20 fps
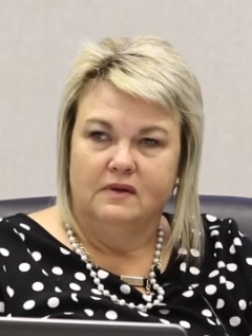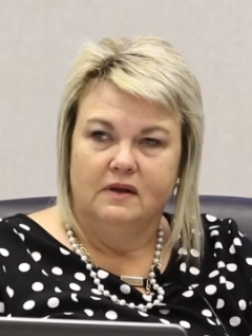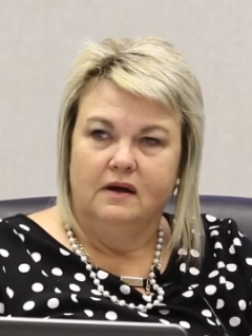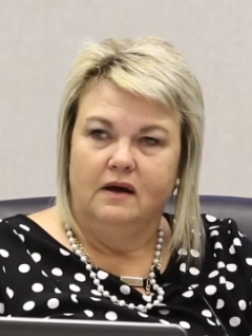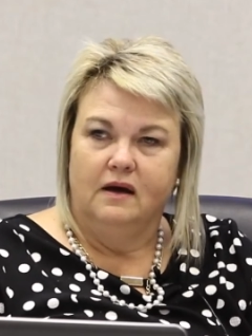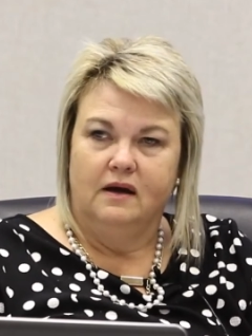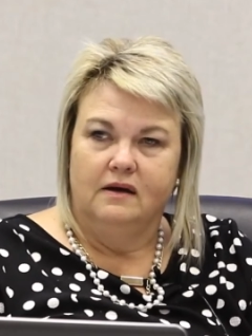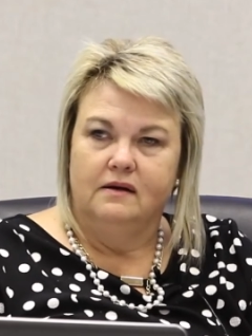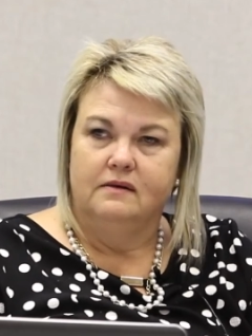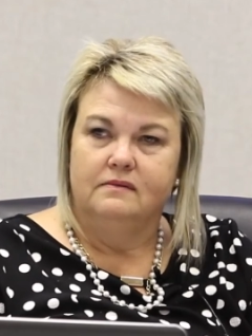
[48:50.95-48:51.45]

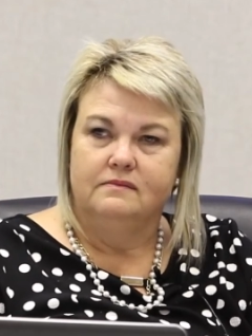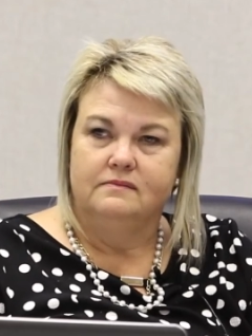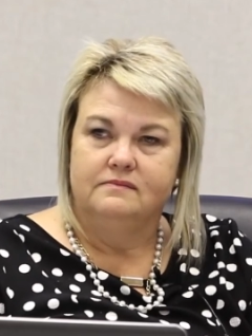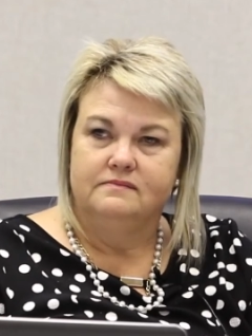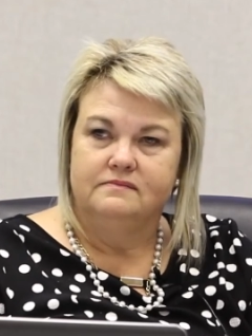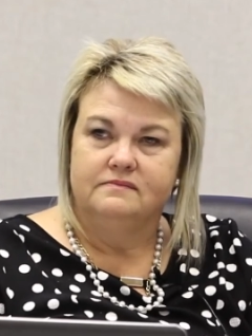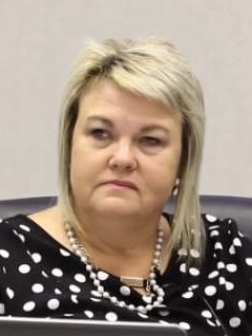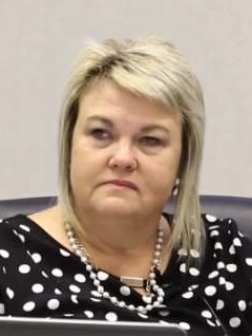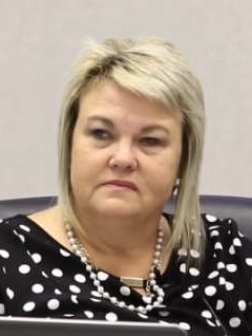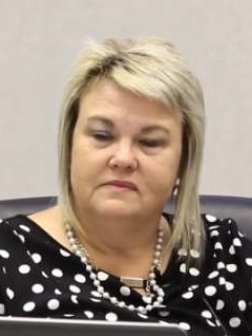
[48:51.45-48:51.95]
on
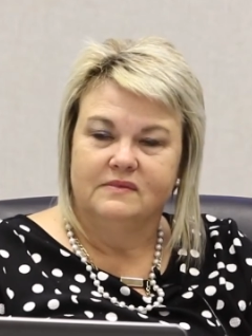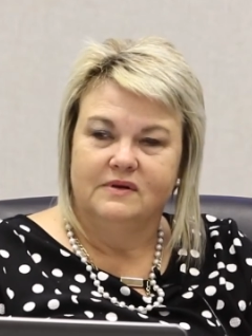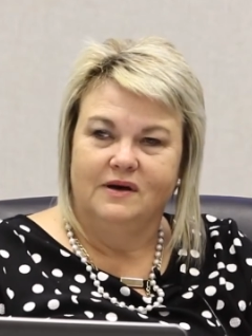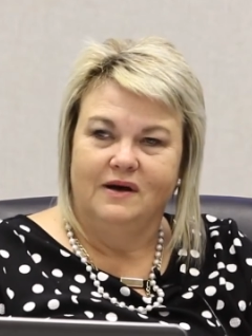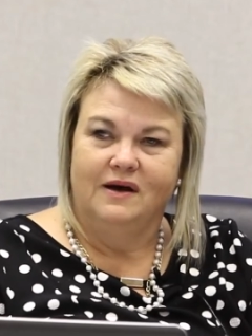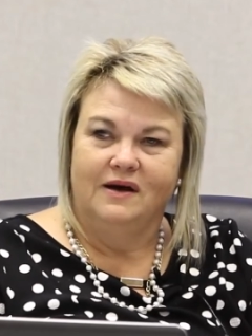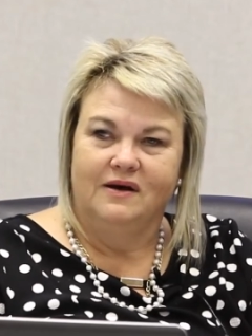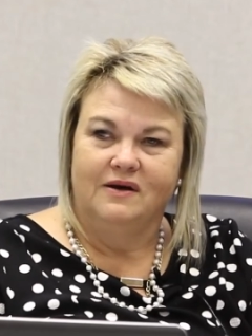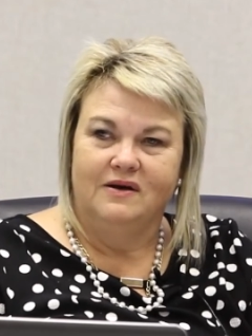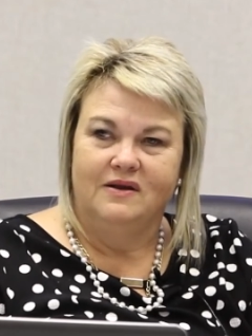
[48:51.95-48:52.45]

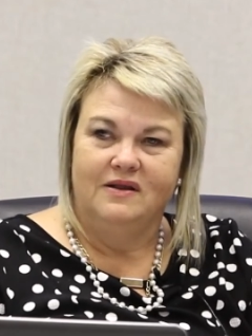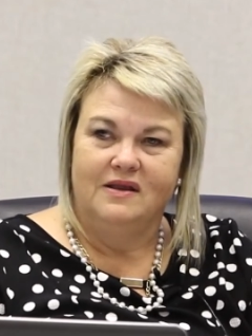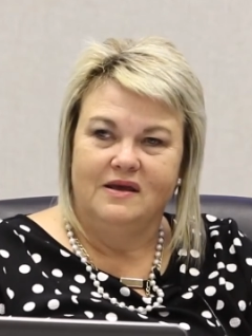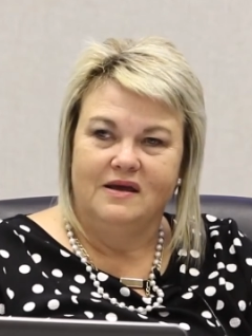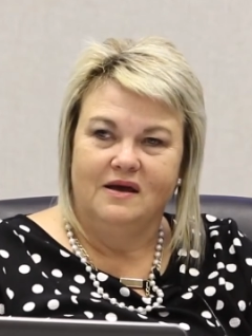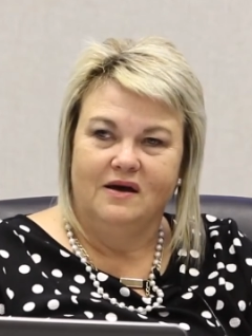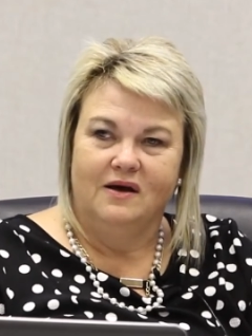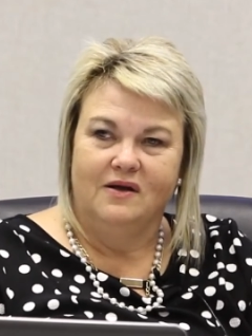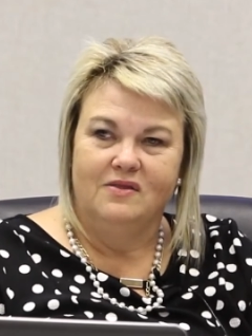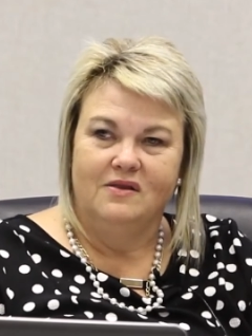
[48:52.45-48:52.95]

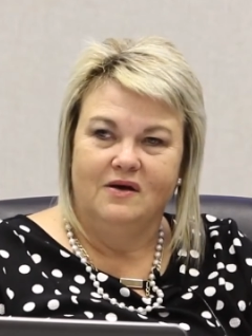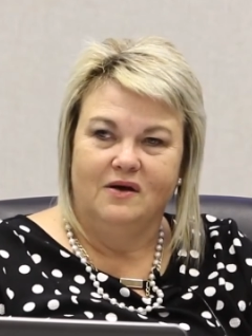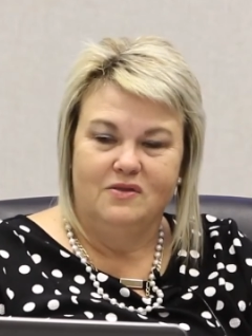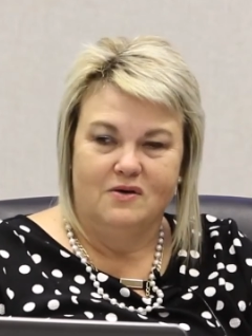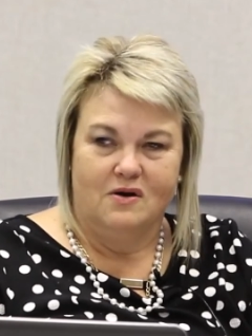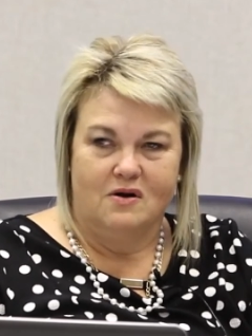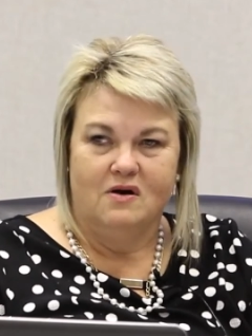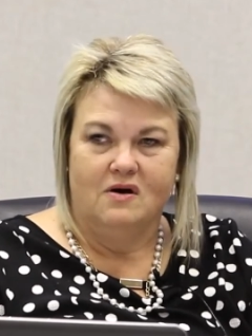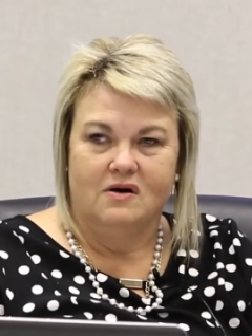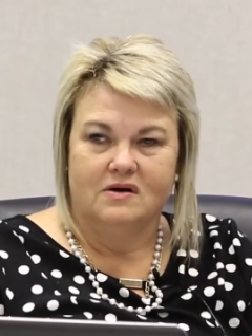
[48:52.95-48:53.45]

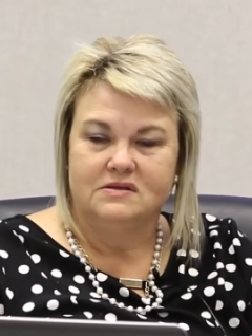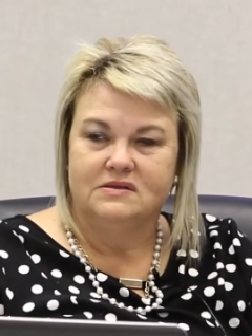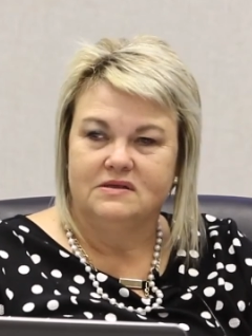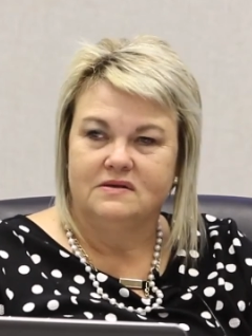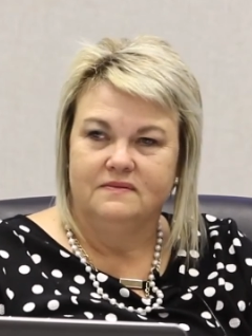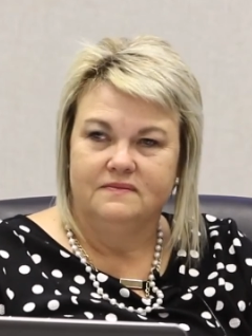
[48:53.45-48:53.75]
the cards.